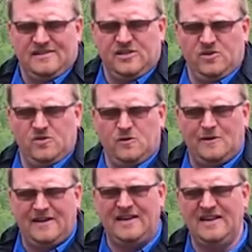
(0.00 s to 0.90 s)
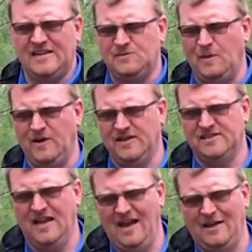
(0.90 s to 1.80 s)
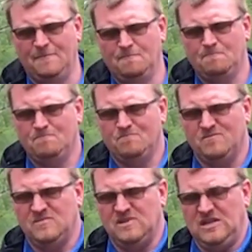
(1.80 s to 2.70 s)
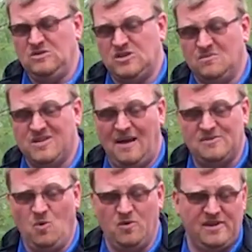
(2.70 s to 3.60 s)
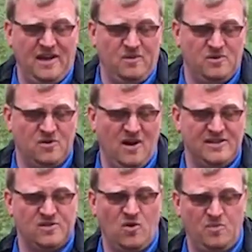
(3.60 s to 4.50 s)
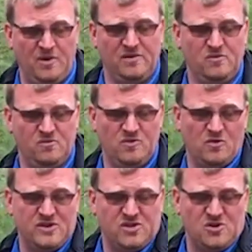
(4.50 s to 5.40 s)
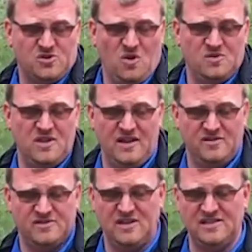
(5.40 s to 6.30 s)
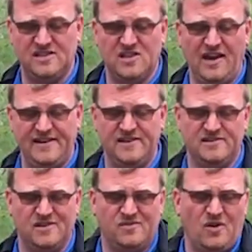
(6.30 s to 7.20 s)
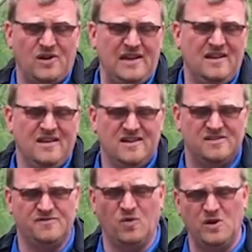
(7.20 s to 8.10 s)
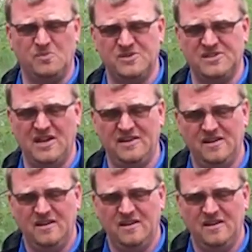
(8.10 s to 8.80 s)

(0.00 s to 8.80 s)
to get an experience that you sometimes won't get when your eyes are open. The research shows that your senses heighten to 30 to 40%.